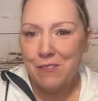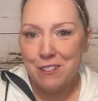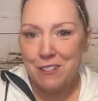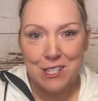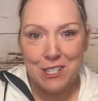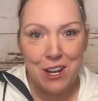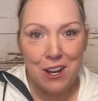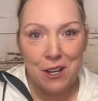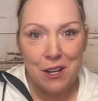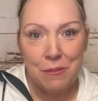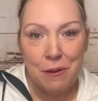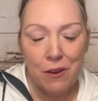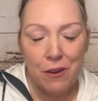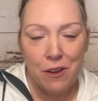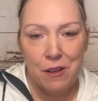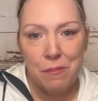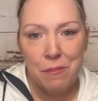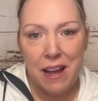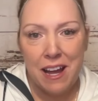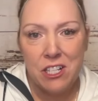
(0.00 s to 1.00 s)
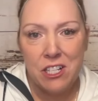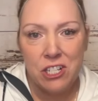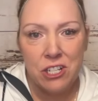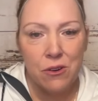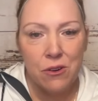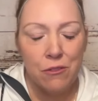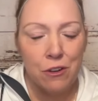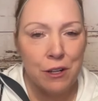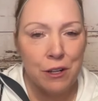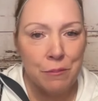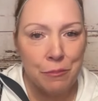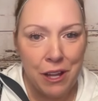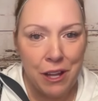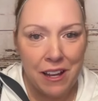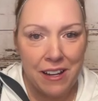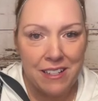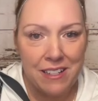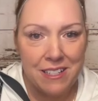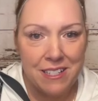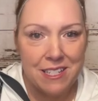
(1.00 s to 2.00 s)
us talk about compassion over
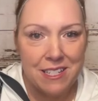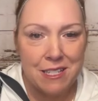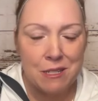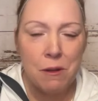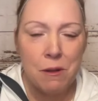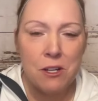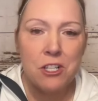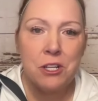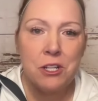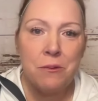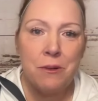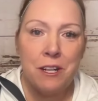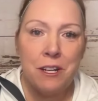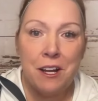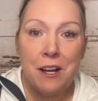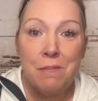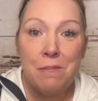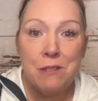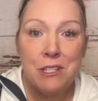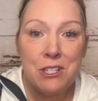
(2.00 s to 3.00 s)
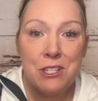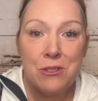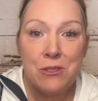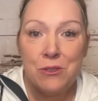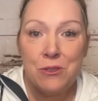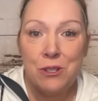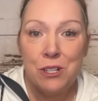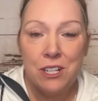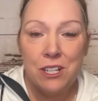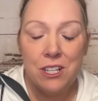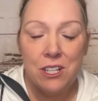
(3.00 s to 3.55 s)
compliance, especially when it comes to